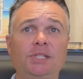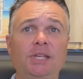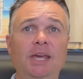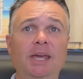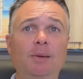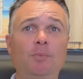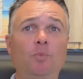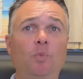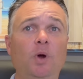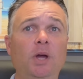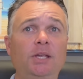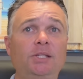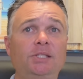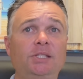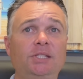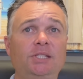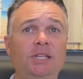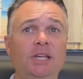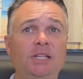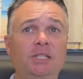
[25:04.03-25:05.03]
same
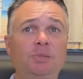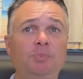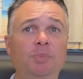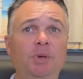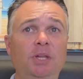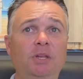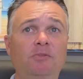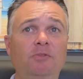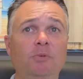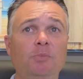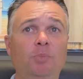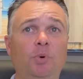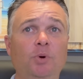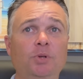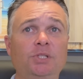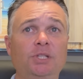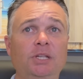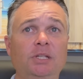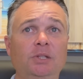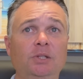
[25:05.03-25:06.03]
waste assessment from
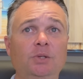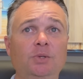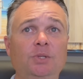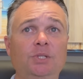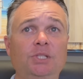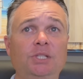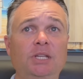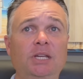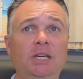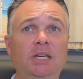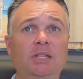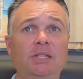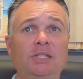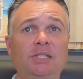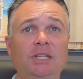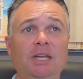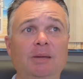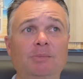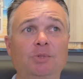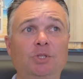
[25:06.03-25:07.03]
Port St. Lucie, the
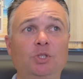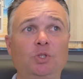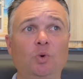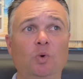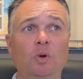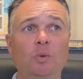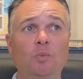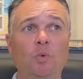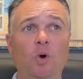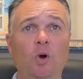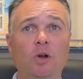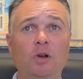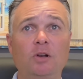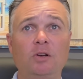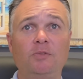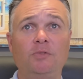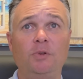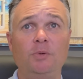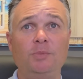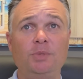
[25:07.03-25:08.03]
same
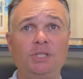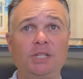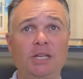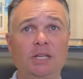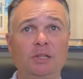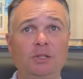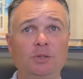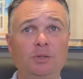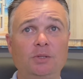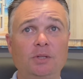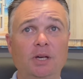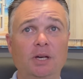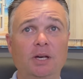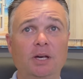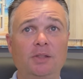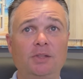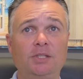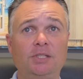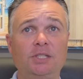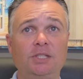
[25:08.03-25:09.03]
stormwater from St. Lucie.
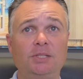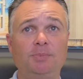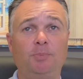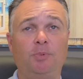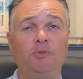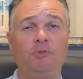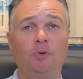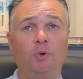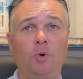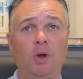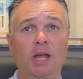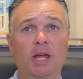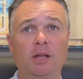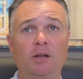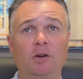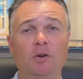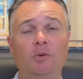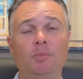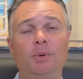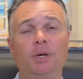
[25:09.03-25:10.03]
This is
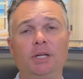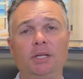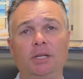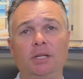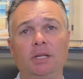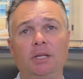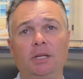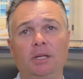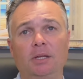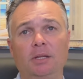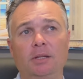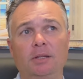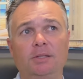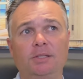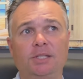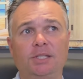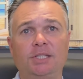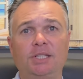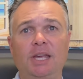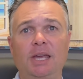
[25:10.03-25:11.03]
Verano, but
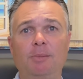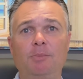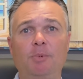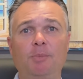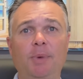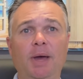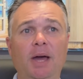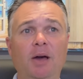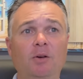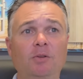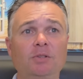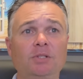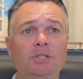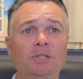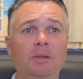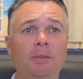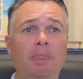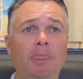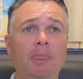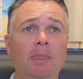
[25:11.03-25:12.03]
it's the same
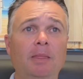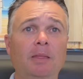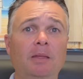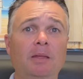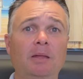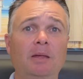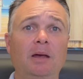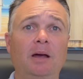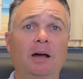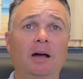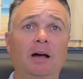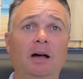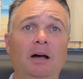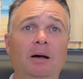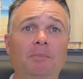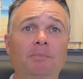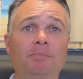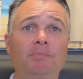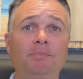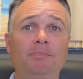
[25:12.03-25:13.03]
amount.
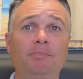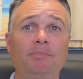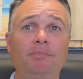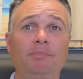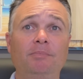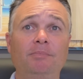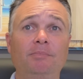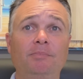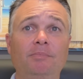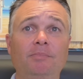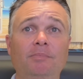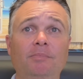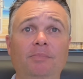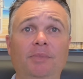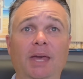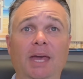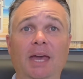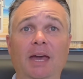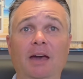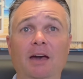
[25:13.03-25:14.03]

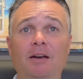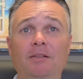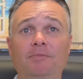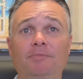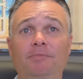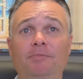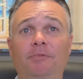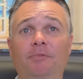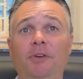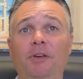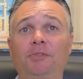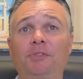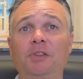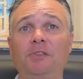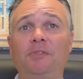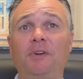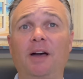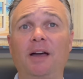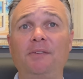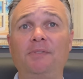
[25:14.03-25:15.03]
They have
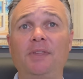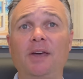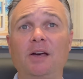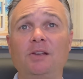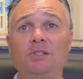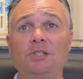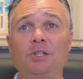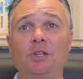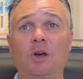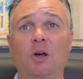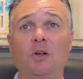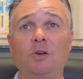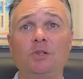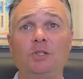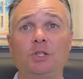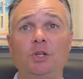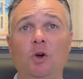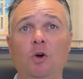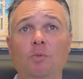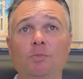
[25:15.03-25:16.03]

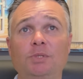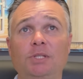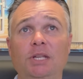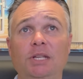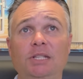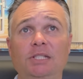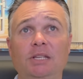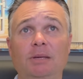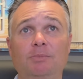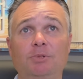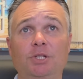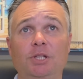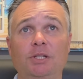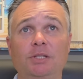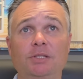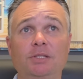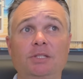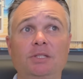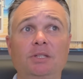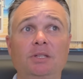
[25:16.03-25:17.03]
$55,000 in homestead
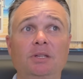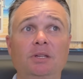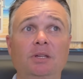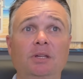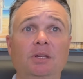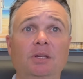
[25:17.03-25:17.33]
exemptions.